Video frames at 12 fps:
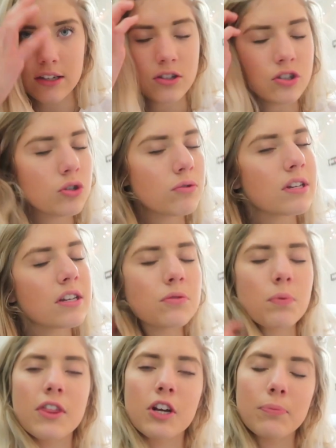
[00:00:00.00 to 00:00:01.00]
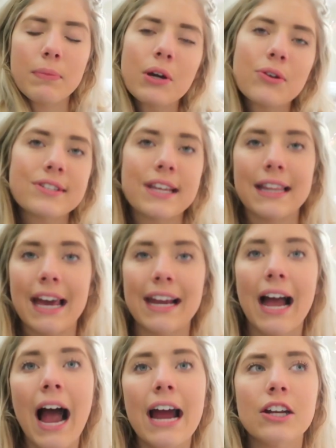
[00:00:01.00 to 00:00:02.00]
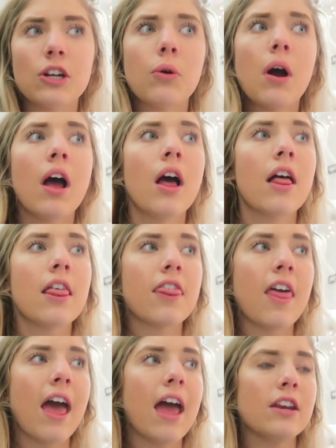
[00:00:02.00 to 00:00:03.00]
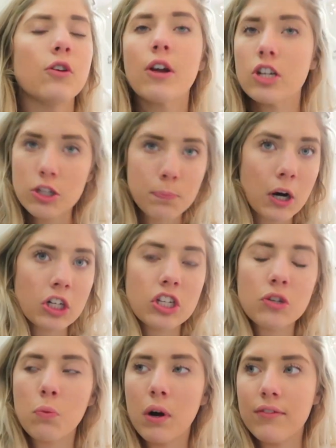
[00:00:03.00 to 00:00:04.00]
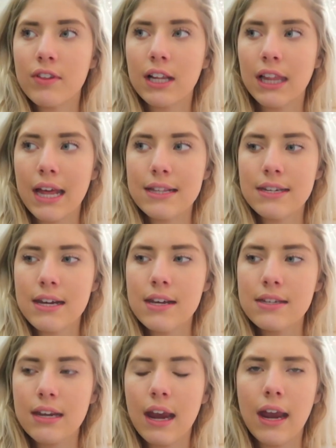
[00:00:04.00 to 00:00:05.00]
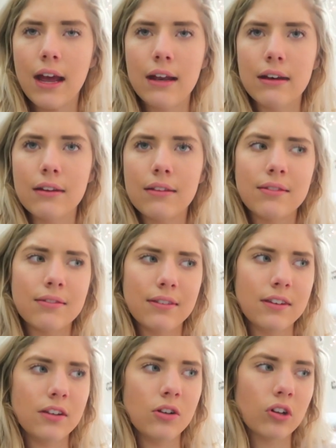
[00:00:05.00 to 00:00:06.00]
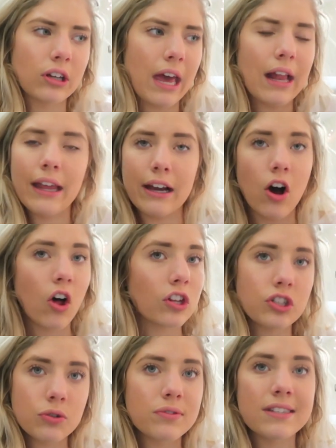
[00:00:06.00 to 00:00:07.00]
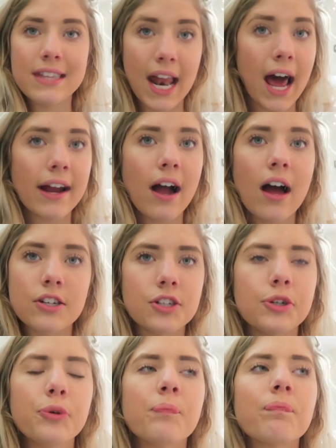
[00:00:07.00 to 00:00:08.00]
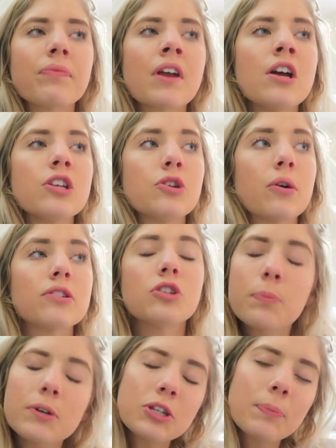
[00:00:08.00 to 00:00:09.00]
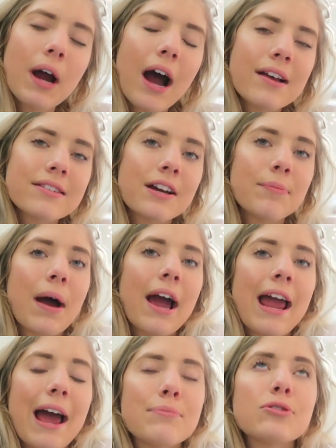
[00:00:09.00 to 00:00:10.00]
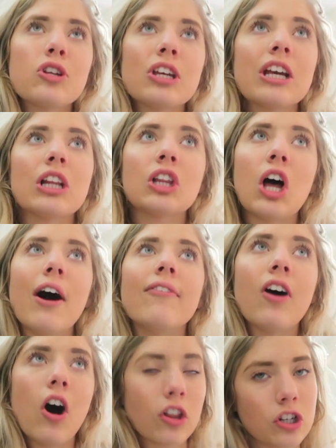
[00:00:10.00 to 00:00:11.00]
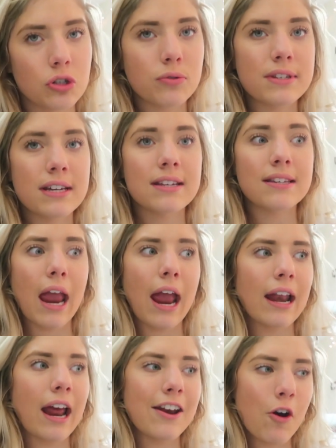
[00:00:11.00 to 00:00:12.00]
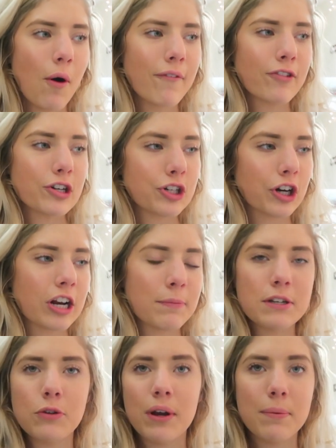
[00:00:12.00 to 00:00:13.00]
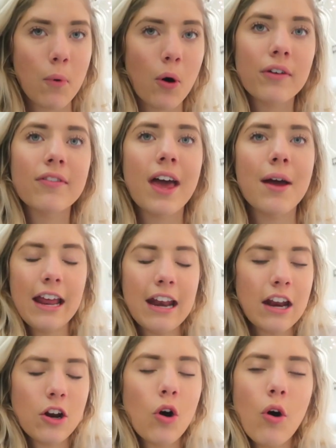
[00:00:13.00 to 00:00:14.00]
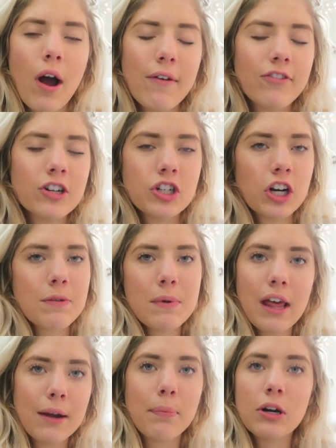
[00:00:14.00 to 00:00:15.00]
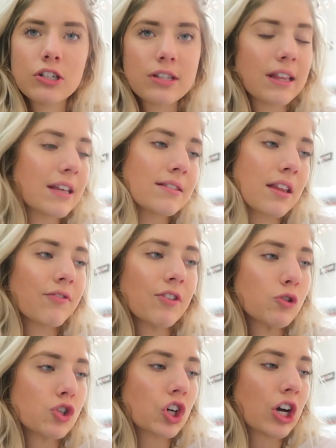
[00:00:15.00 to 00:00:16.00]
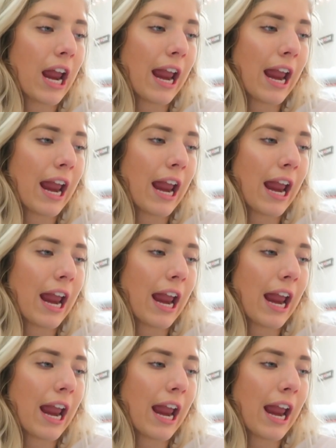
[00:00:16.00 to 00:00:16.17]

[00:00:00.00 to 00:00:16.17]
these juices with your meals like I do, then you can just purchase one of the cleanses and you'll get like all the juices that I got too. So it's super, super awesome. I absolutely love all the juices and I know I'm for sure going to be doing more of them. And I know I'm for sure going to be like purchasing these in the future